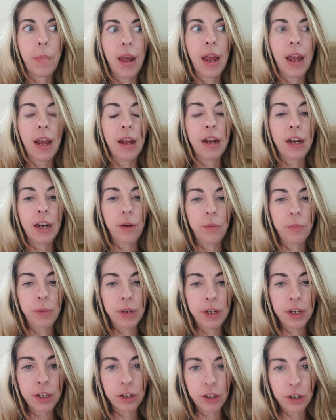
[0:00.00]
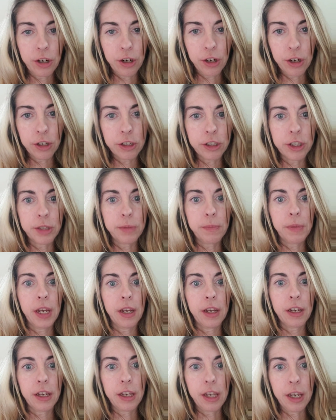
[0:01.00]
and it would encourage
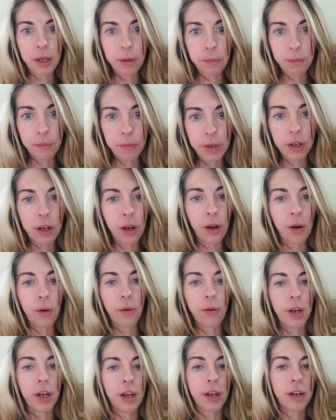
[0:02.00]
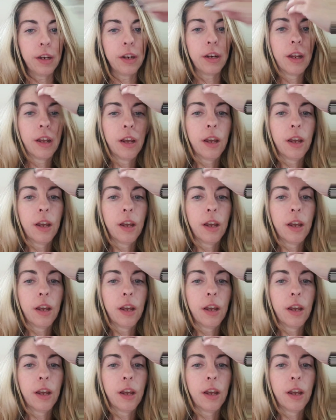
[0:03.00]
me and keep me going.